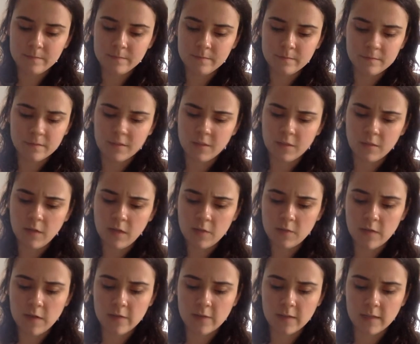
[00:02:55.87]
But do not
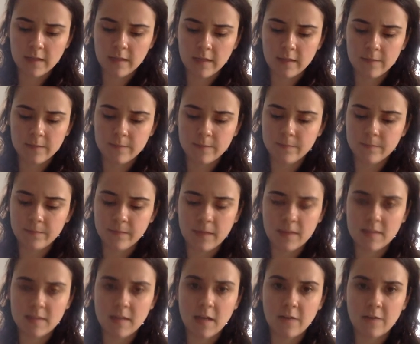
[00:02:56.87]
travel like him.
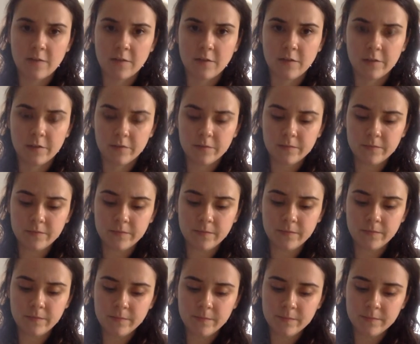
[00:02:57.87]
That's not for you.
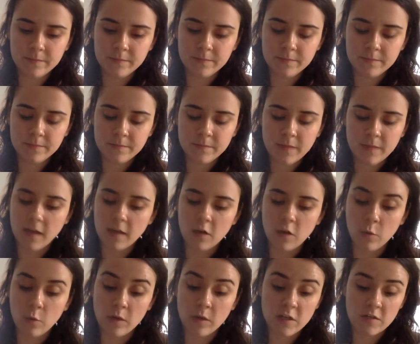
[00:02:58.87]
I had
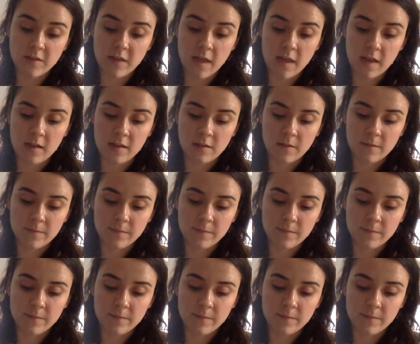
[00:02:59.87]
no wish for that either.